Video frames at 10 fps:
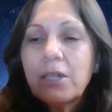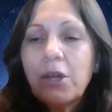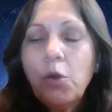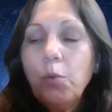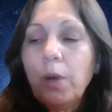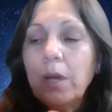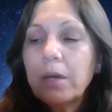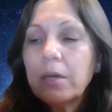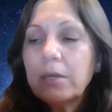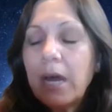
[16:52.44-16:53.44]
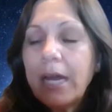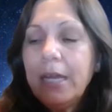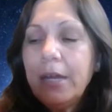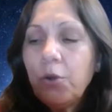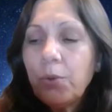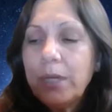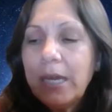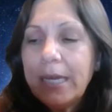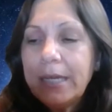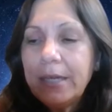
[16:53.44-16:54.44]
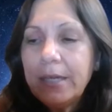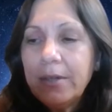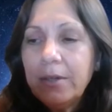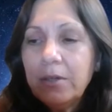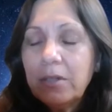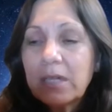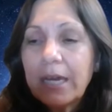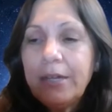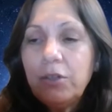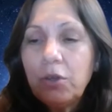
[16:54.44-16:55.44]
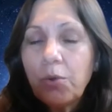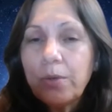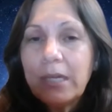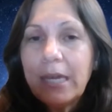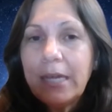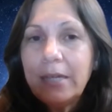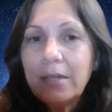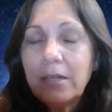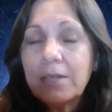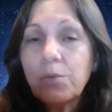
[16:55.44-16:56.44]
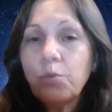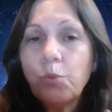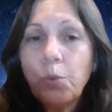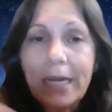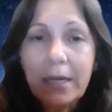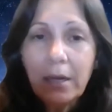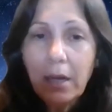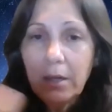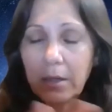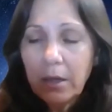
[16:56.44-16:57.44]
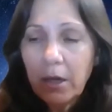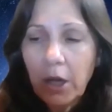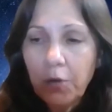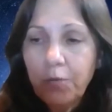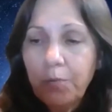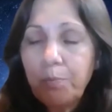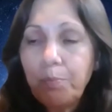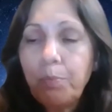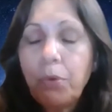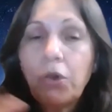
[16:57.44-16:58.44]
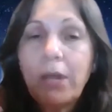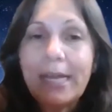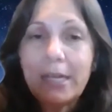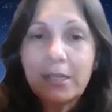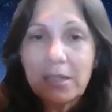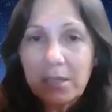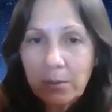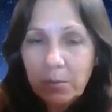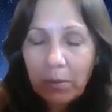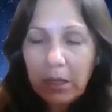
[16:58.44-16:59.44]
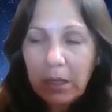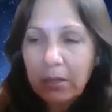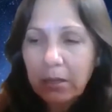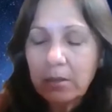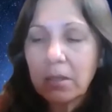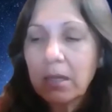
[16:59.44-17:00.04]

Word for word: So Gaia created, decided to create this ring of planets, in